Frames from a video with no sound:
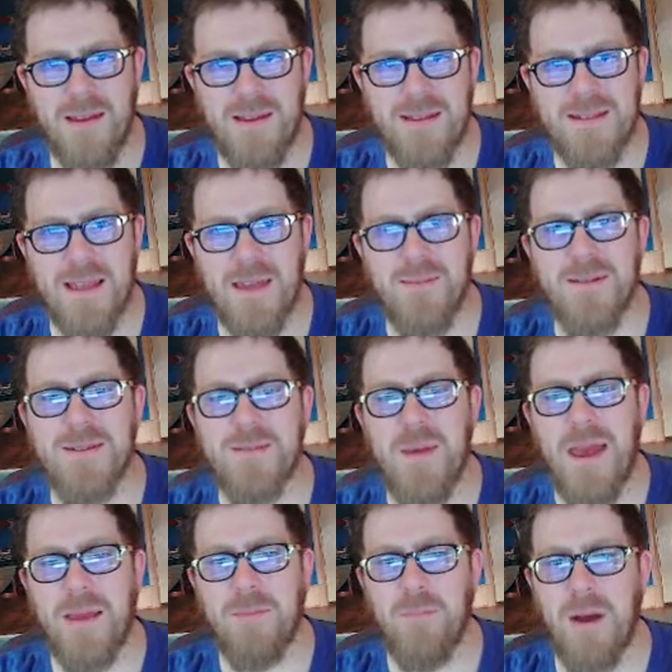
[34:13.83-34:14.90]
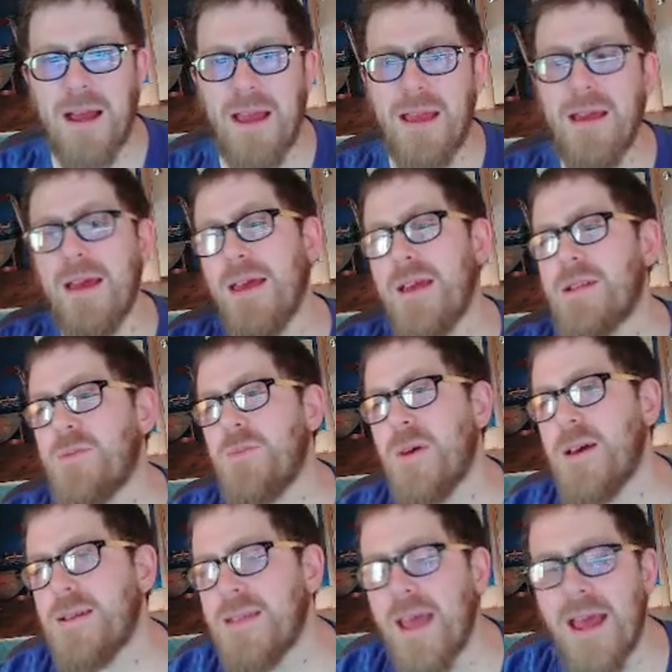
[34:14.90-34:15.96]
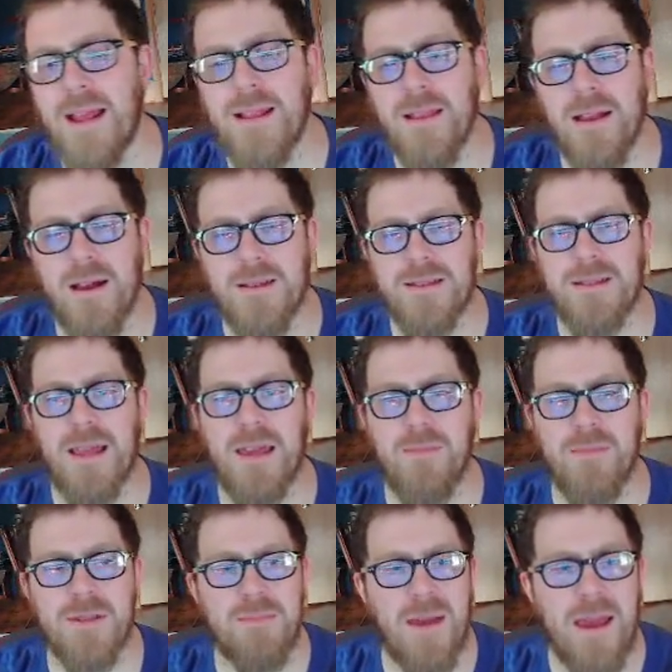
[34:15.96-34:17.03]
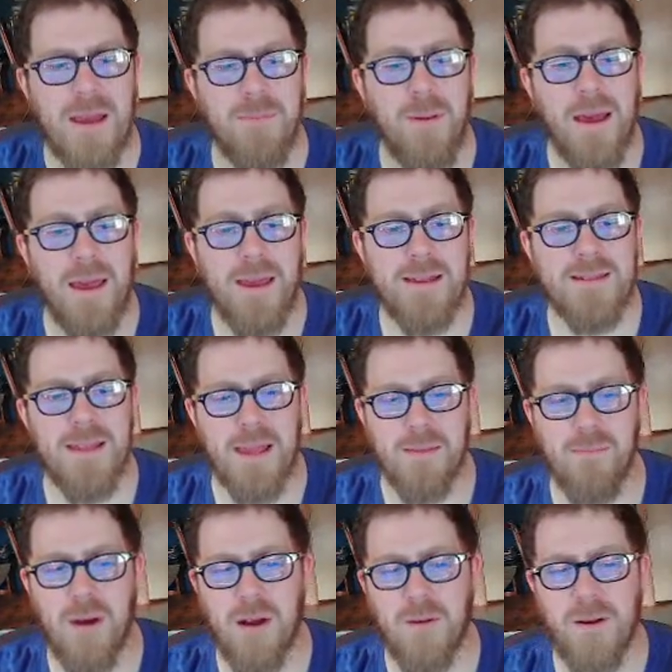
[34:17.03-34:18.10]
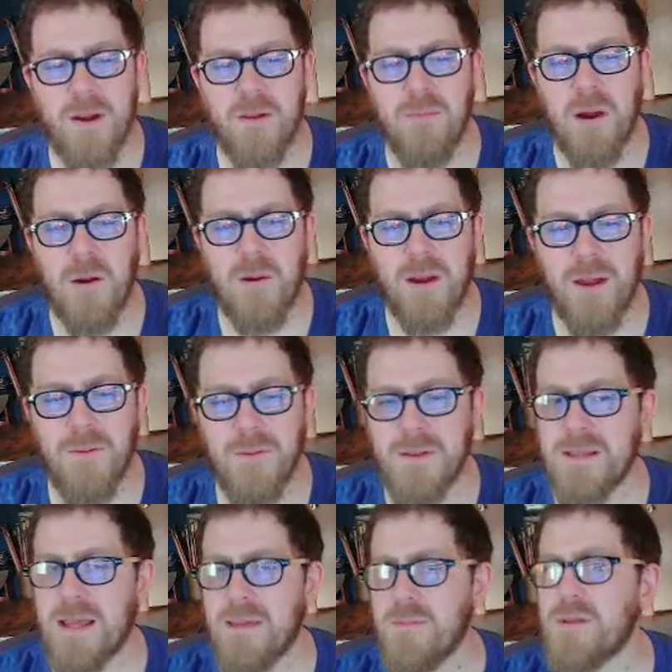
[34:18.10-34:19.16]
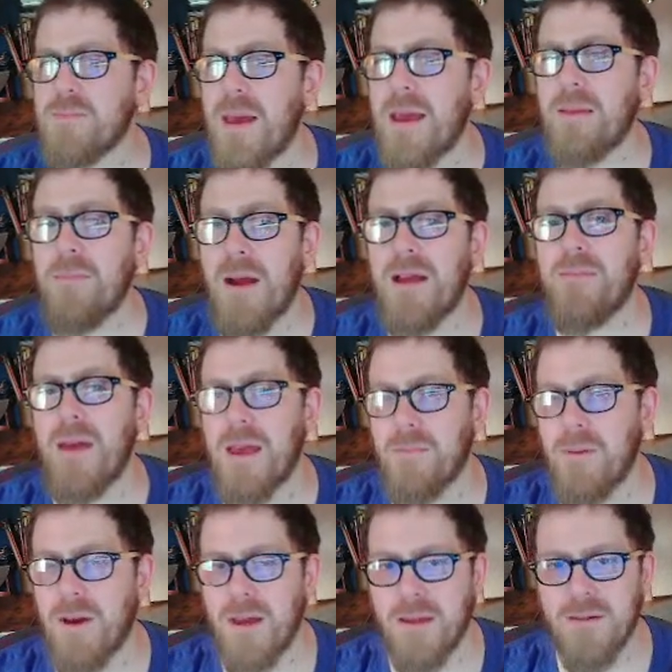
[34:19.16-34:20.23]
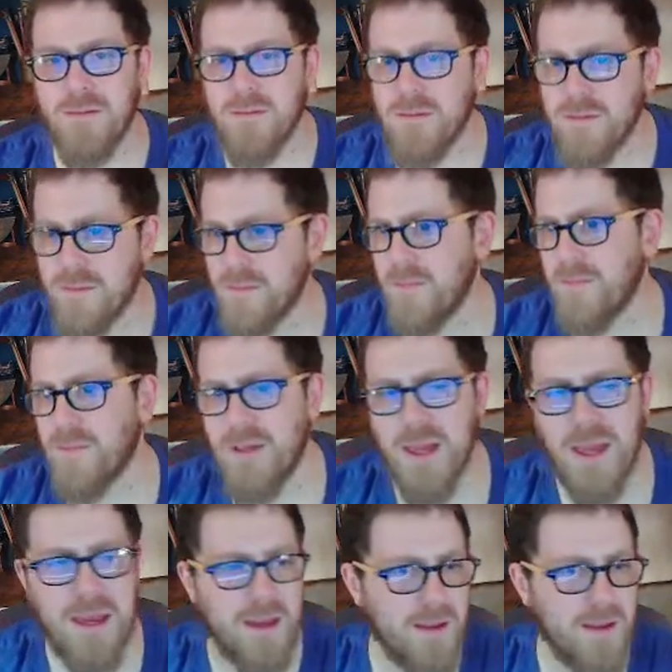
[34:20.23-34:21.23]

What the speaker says: His name is Magpie. His first and last name is Magpie. It's like Mario. His name is Magpie. Yeah.